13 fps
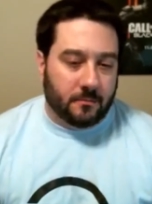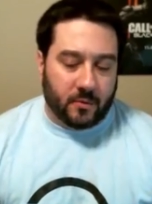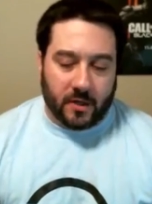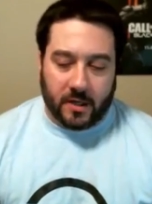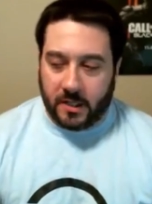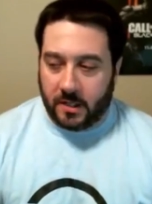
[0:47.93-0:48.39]

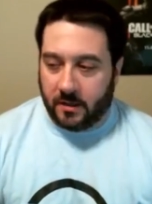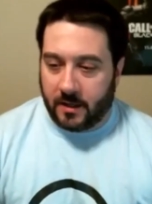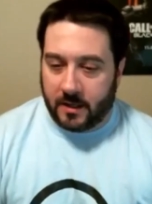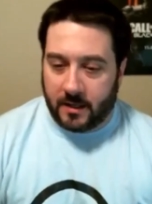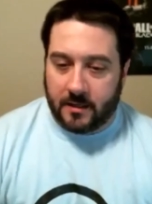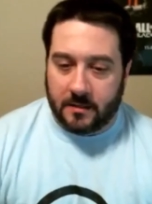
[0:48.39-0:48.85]
bringing you
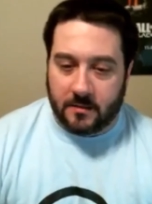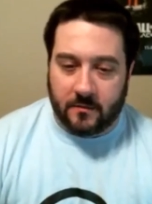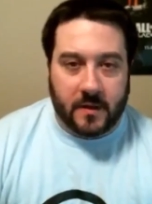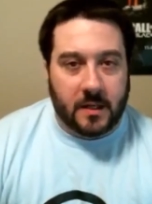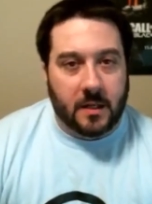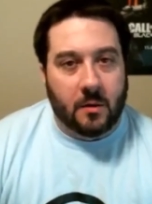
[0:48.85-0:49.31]
guys a
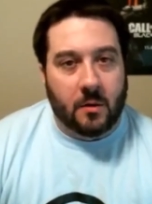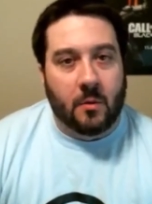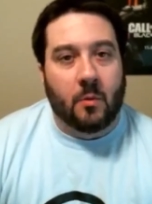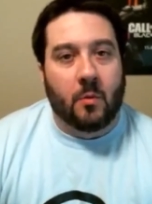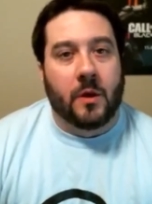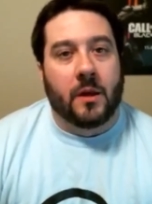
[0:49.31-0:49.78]
video
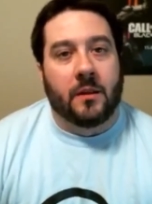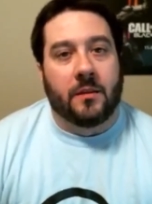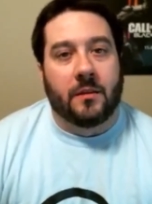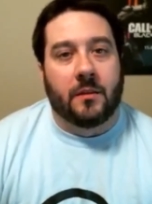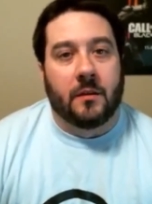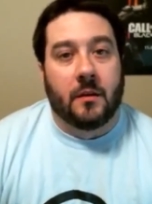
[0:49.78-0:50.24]

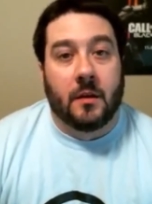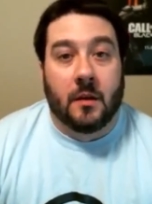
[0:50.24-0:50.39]
with